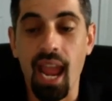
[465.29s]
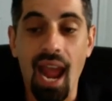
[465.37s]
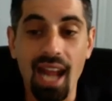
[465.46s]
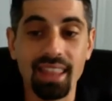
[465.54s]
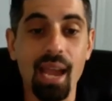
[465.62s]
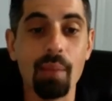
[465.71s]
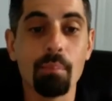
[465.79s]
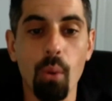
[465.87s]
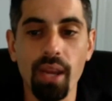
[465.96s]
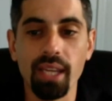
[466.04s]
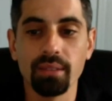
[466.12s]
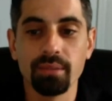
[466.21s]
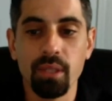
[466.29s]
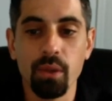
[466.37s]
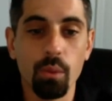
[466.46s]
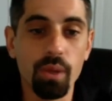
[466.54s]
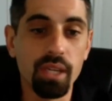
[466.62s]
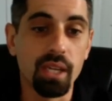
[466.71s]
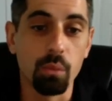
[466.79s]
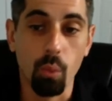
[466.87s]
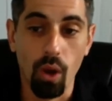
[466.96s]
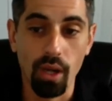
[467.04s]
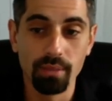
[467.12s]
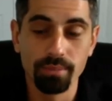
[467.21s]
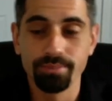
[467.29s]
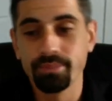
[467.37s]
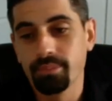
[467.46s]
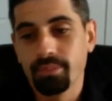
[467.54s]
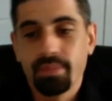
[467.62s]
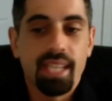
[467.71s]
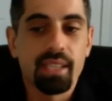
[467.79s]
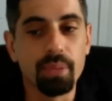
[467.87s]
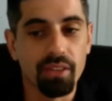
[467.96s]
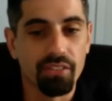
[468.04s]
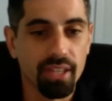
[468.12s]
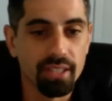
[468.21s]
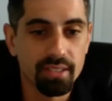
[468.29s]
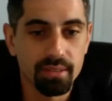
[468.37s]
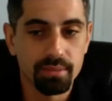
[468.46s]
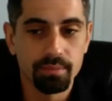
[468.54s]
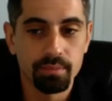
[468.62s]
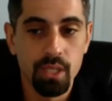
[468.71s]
At that point, we could one, take the PFS,